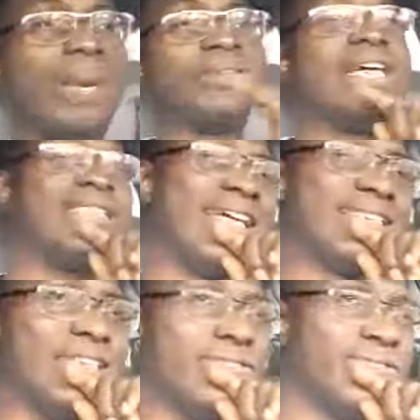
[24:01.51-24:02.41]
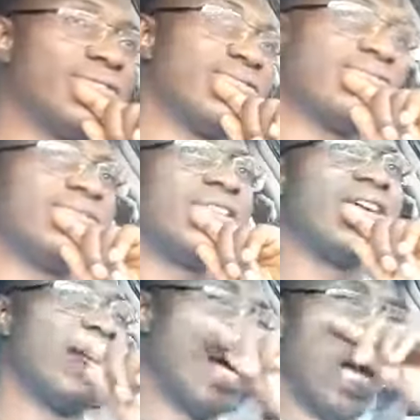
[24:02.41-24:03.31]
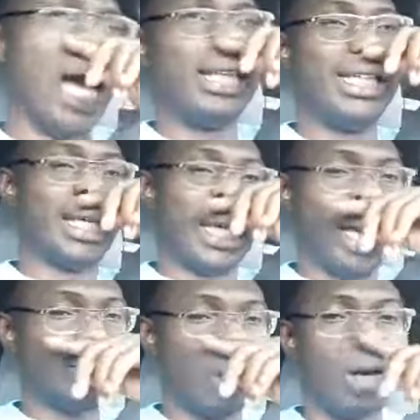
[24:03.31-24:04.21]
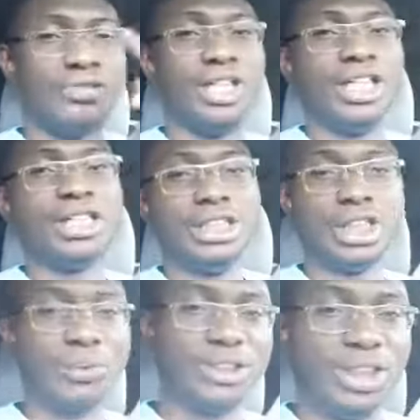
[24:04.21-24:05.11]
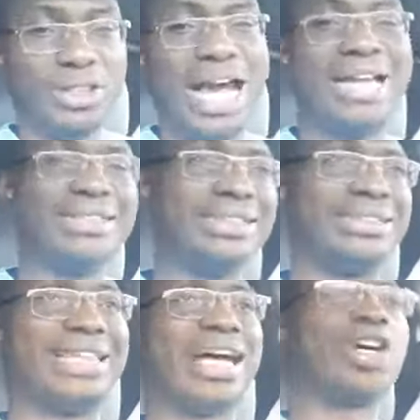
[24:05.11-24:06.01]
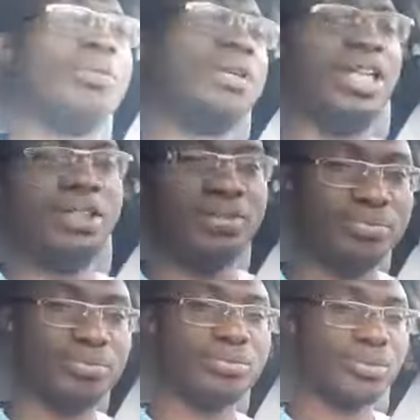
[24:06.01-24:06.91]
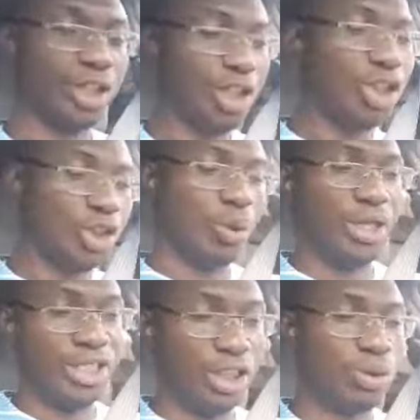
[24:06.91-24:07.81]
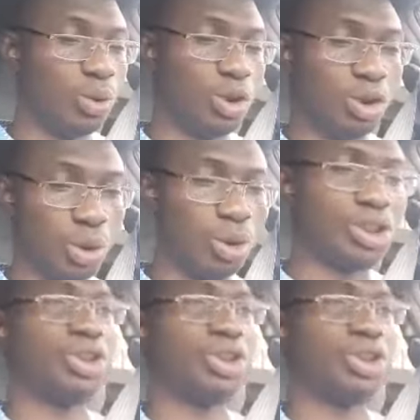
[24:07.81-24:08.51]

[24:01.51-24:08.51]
representative and in the case of the subsidiary sister company, you will need to choose